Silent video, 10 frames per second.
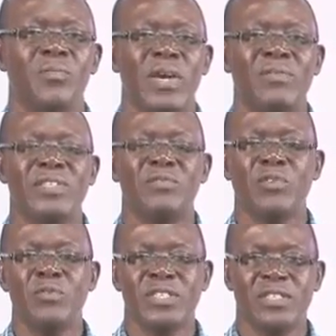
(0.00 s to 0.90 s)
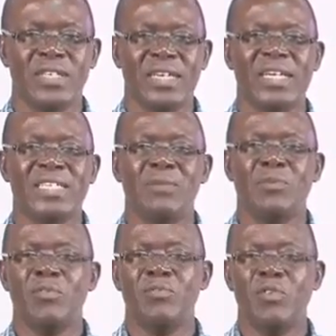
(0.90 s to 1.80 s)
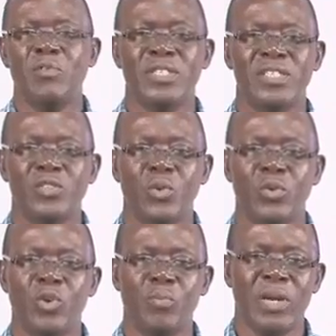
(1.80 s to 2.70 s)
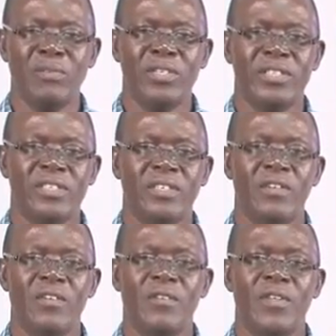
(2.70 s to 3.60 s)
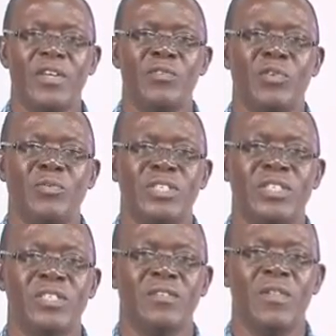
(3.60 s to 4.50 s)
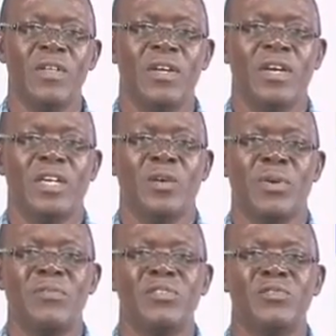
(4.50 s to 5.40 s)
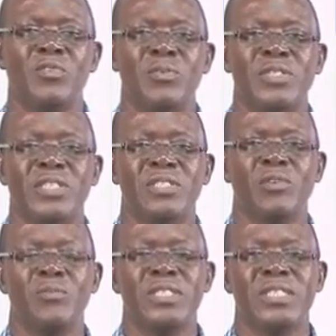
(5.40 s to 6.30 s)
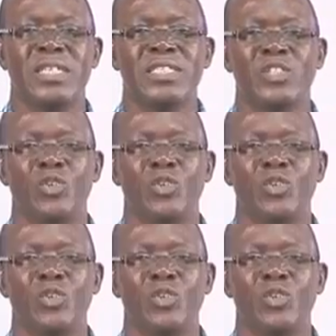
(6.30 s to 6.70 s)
Private information, another type of information is what we call private information. Now, private information is information that